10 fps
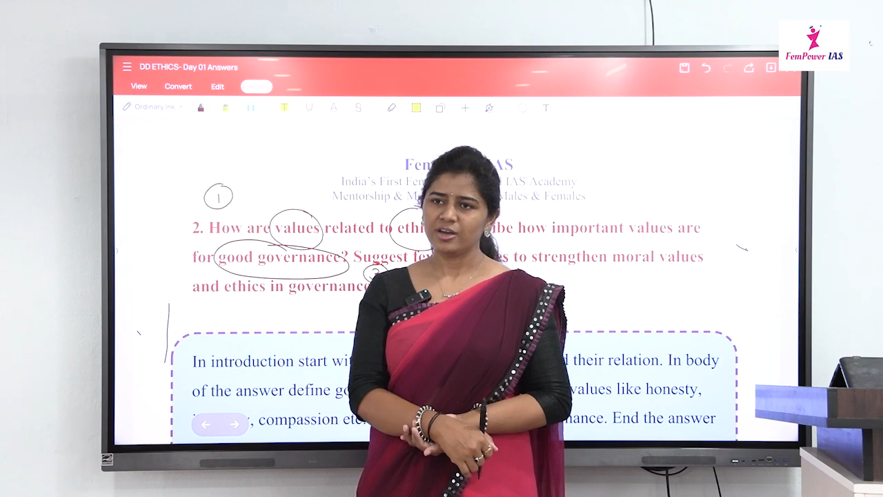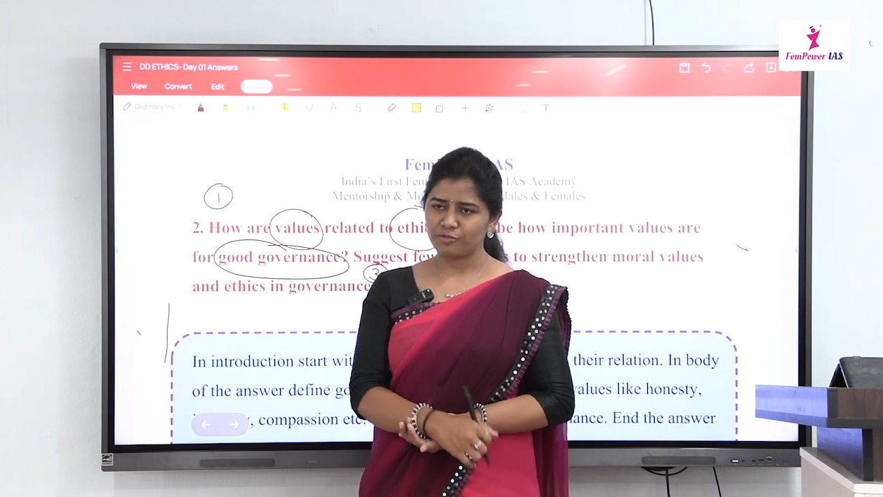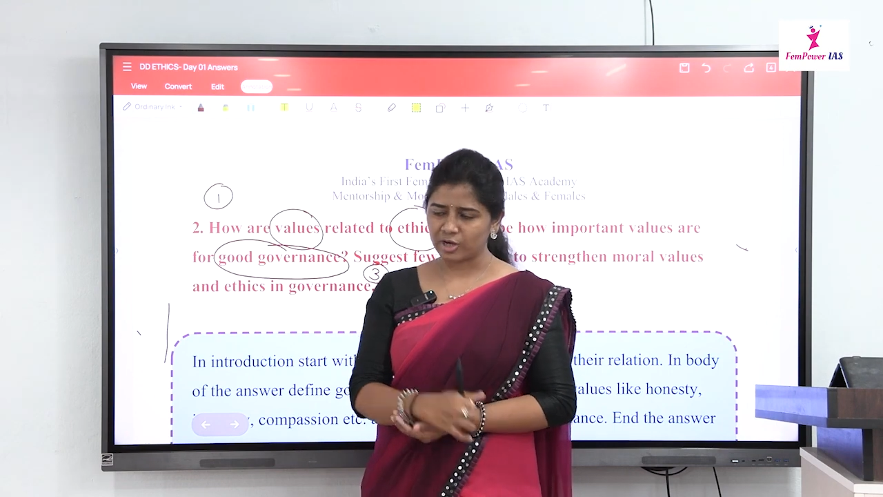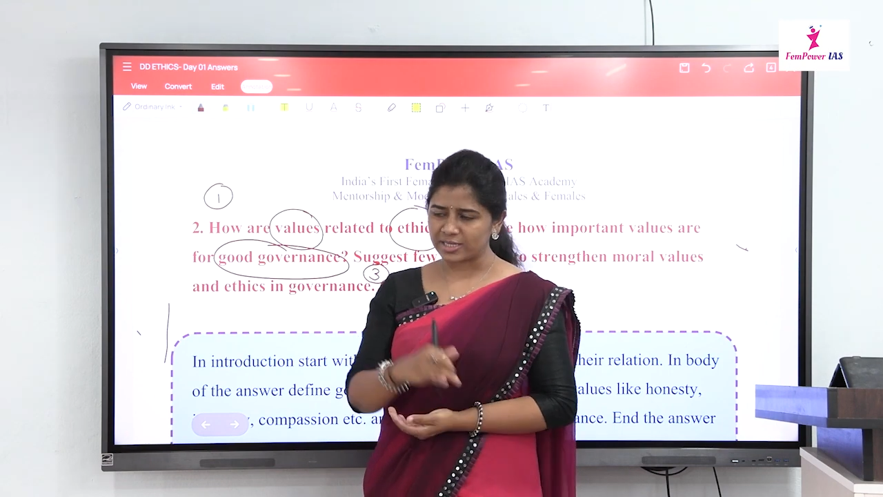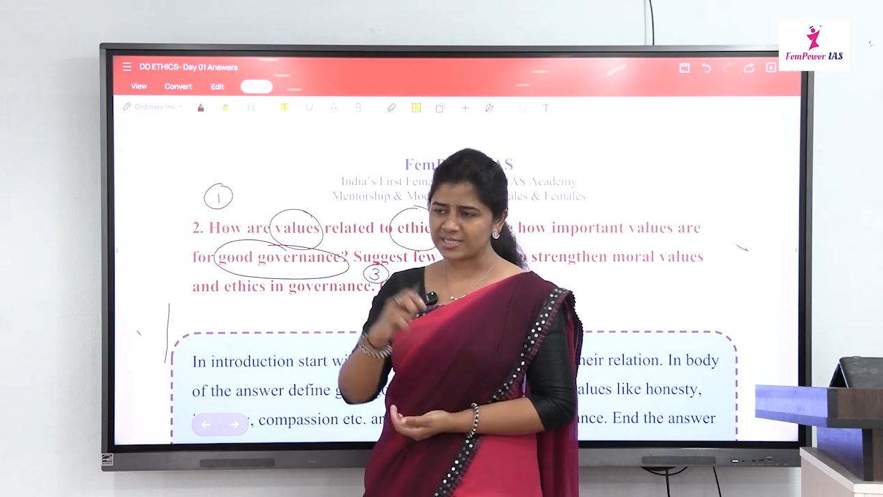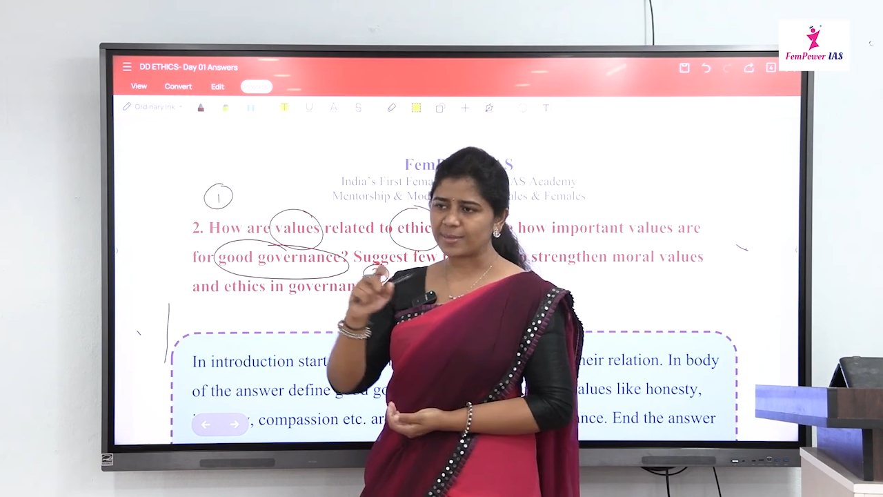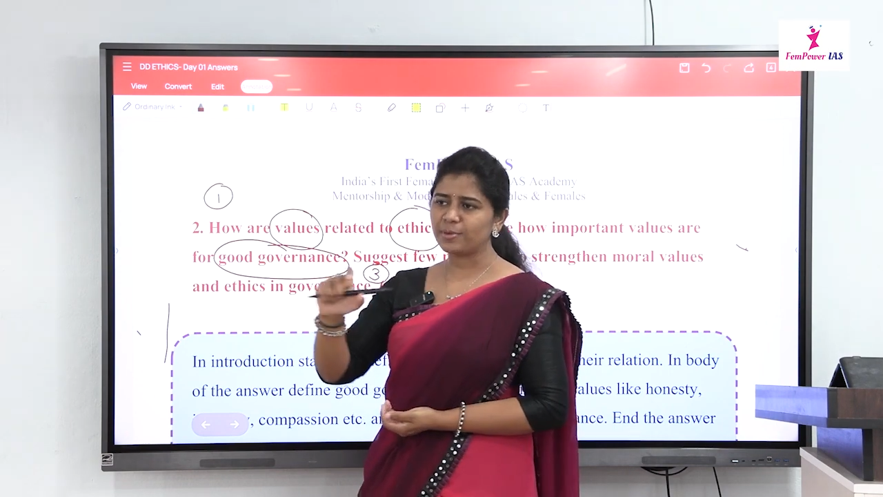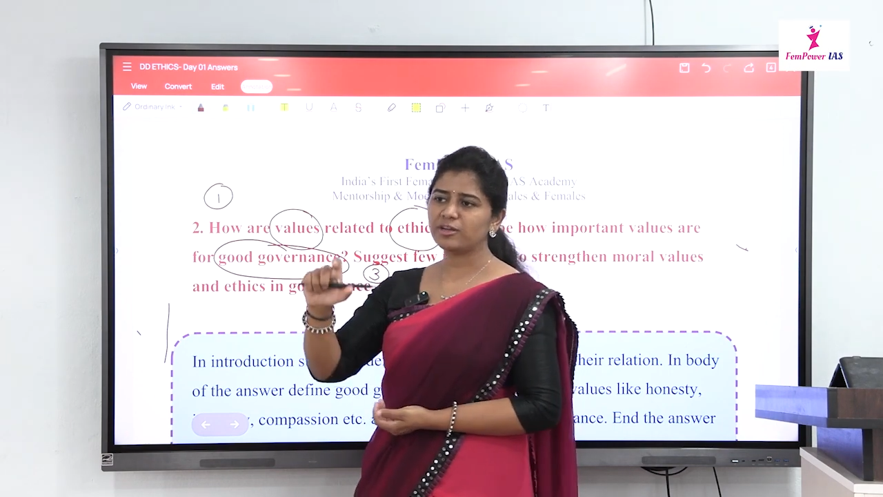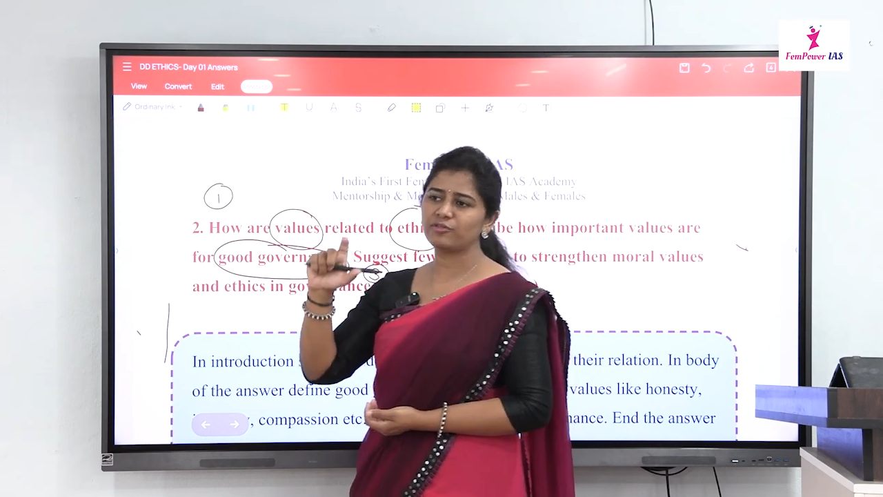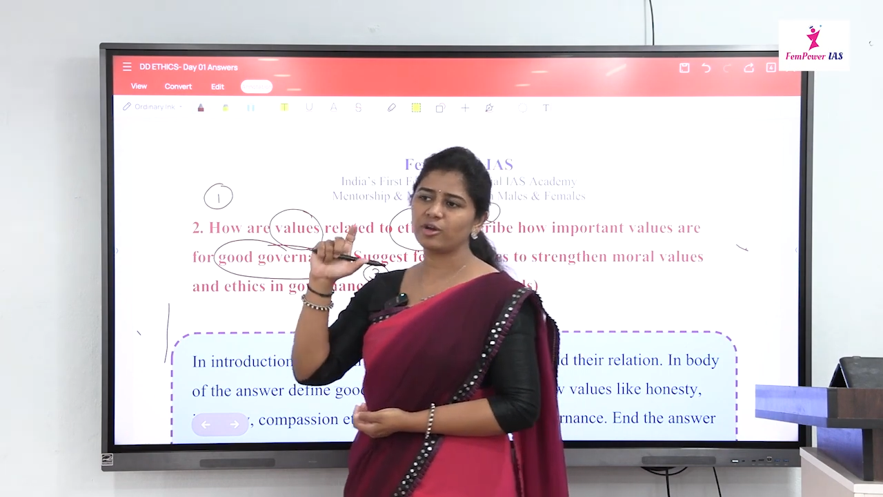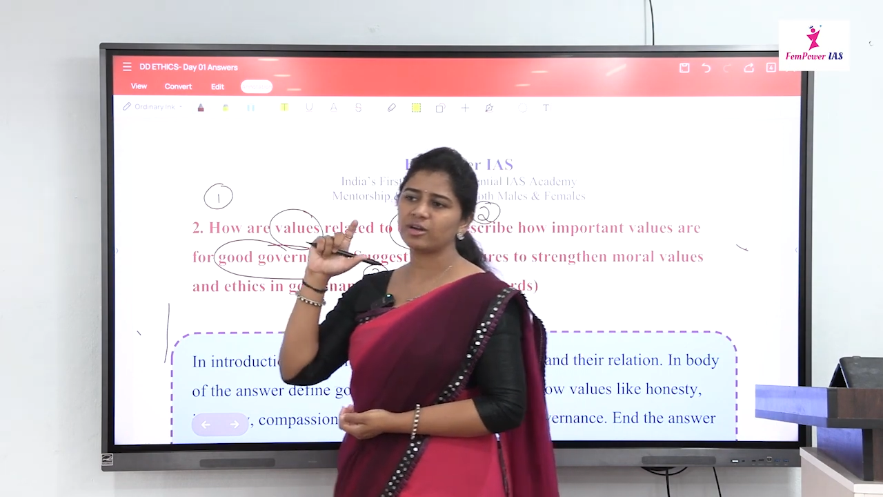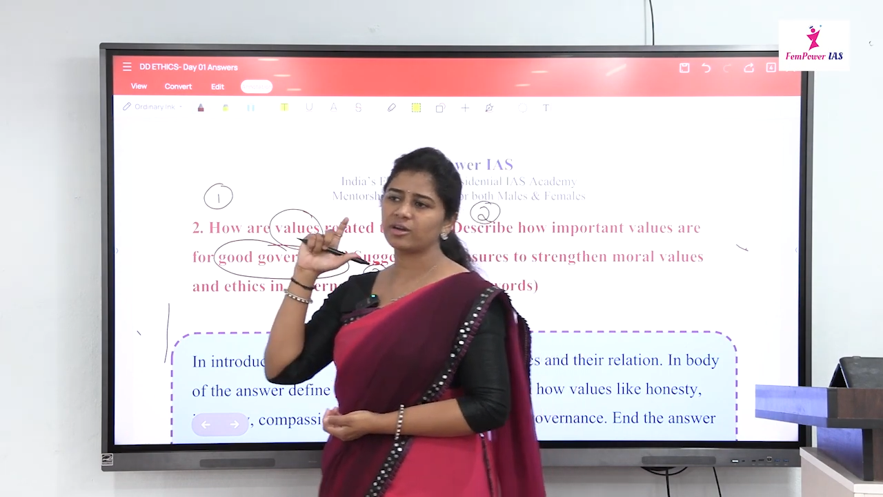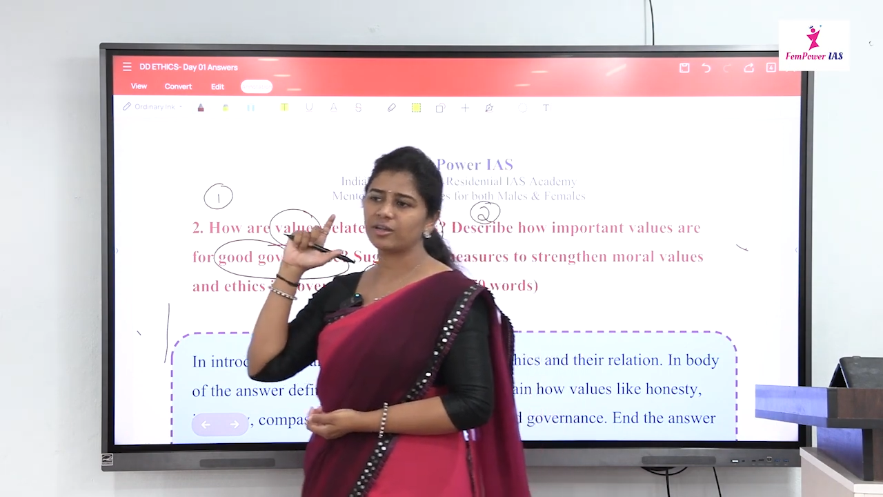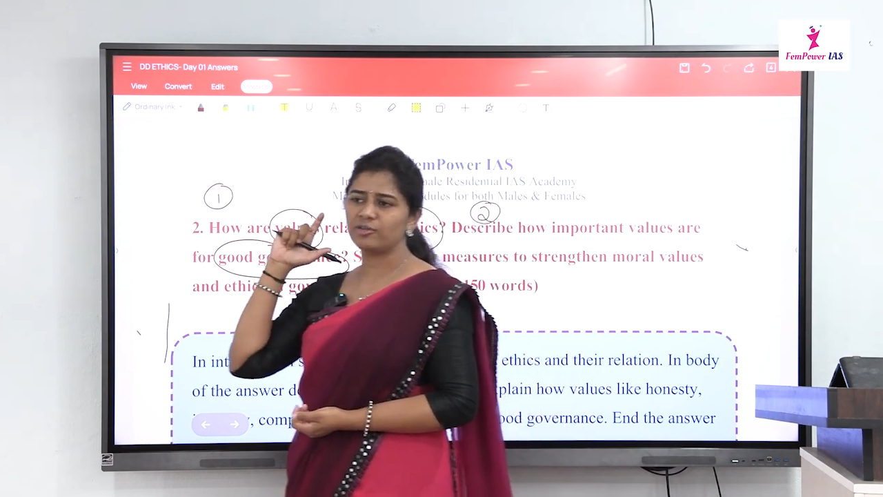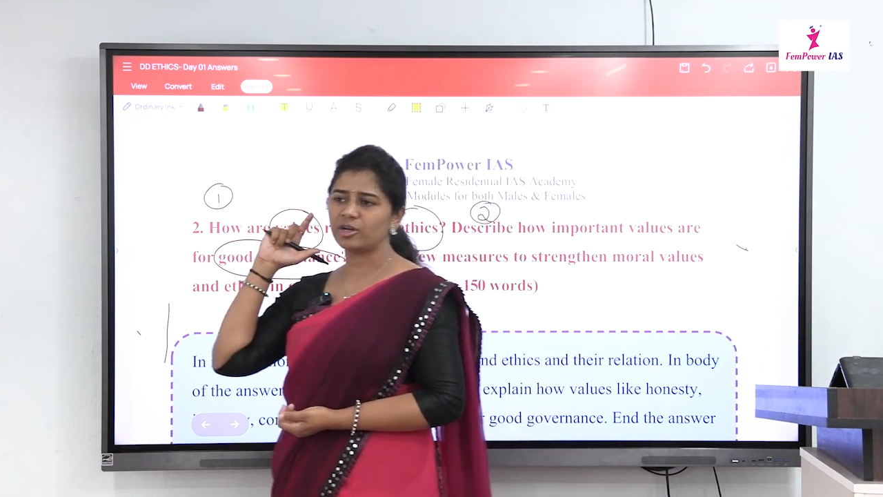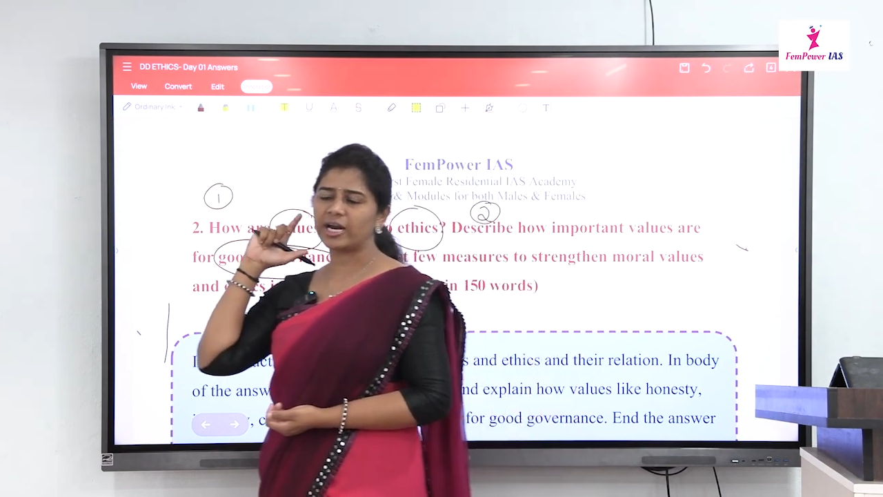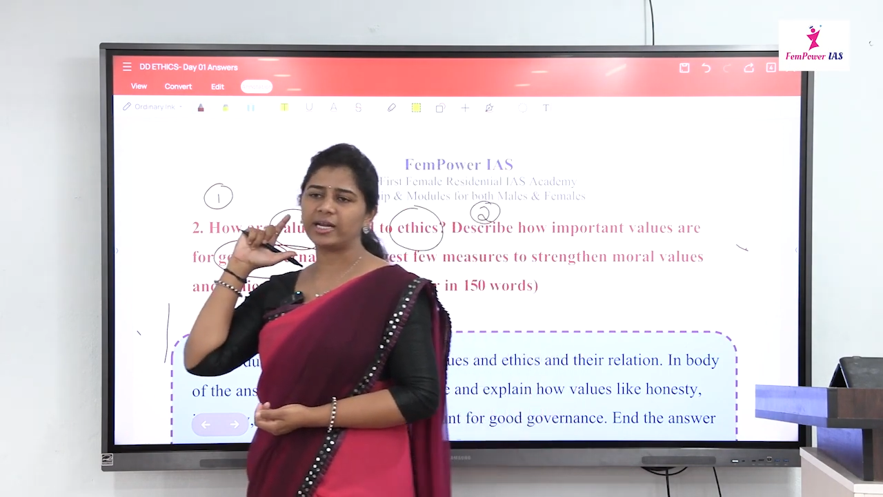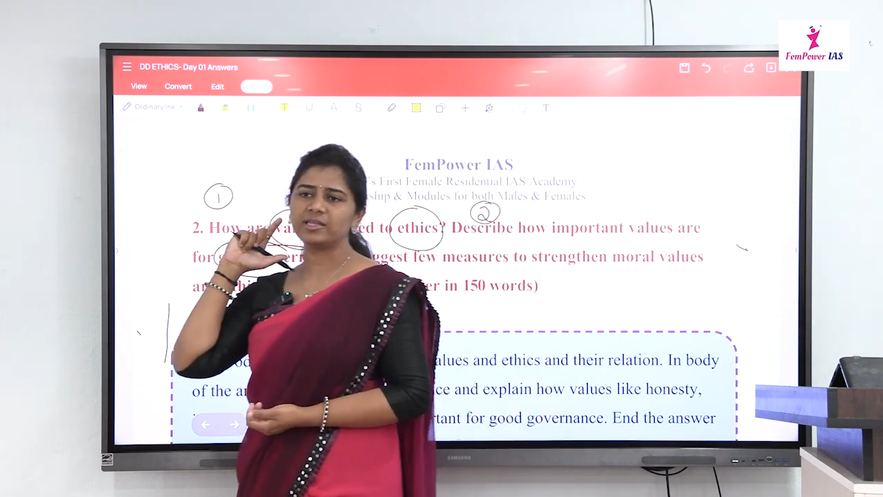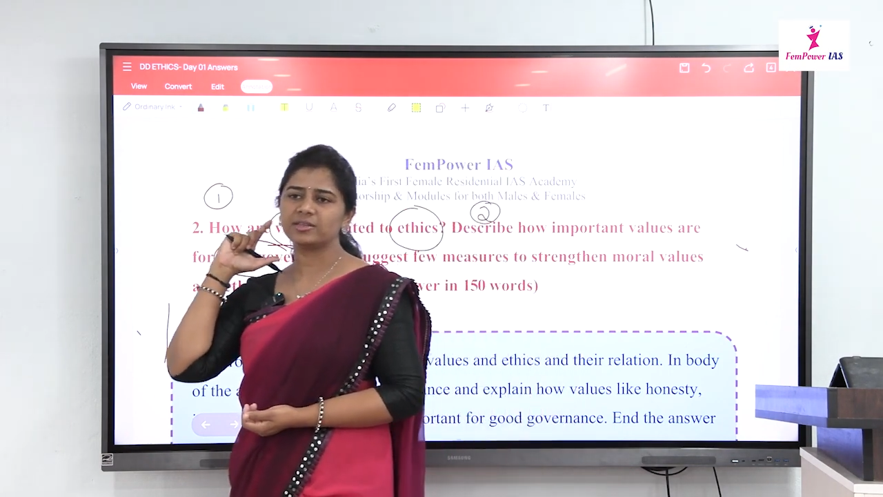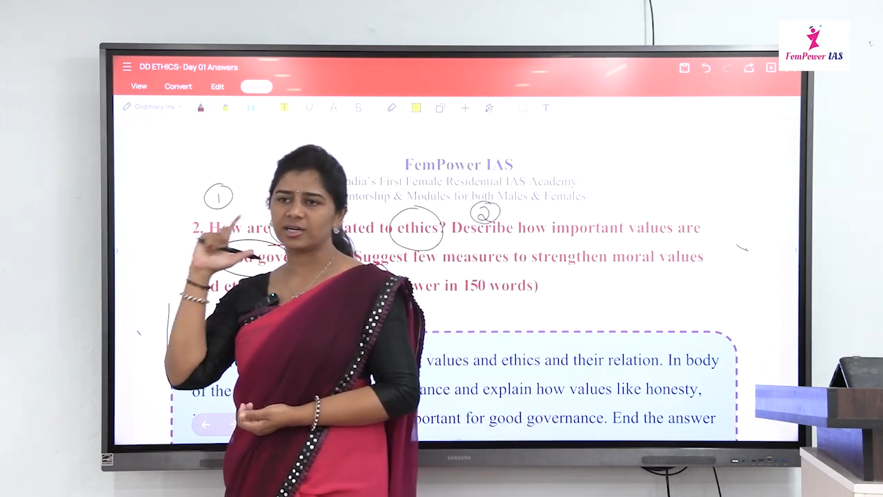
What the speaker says: For example, if you're getting